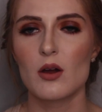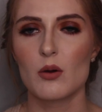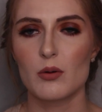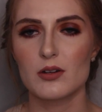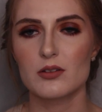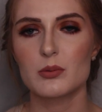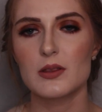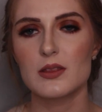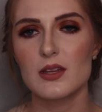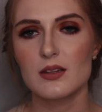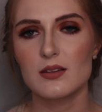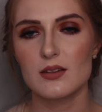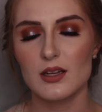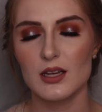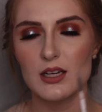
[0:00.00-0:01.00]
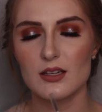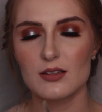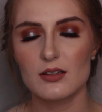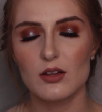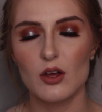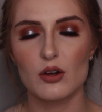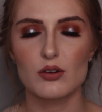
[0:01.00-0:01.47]
whereas with this it is
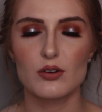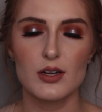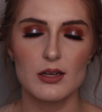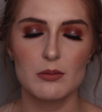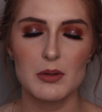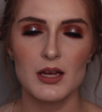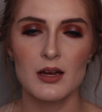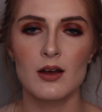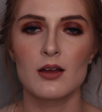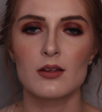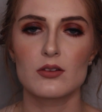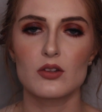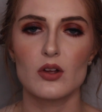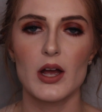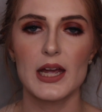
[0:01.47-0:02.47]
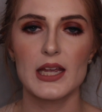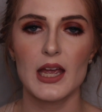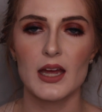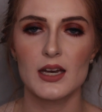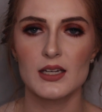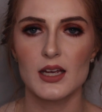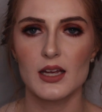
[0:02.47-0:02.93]
a lot creamier, so I
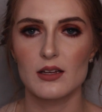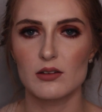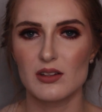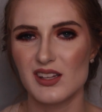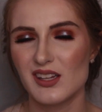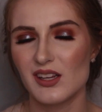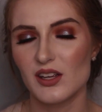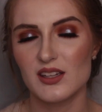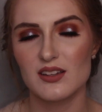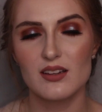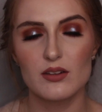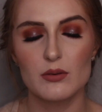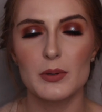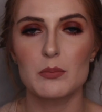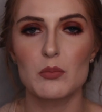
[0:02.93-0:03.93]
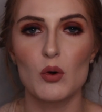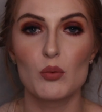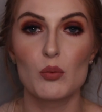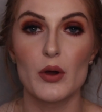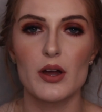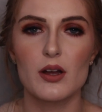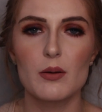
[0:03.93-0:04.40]
can get, it's a little bit more
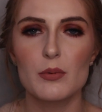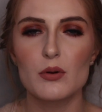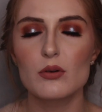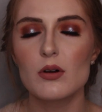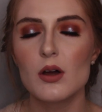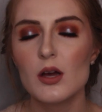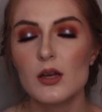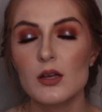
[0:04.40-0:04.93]
workable.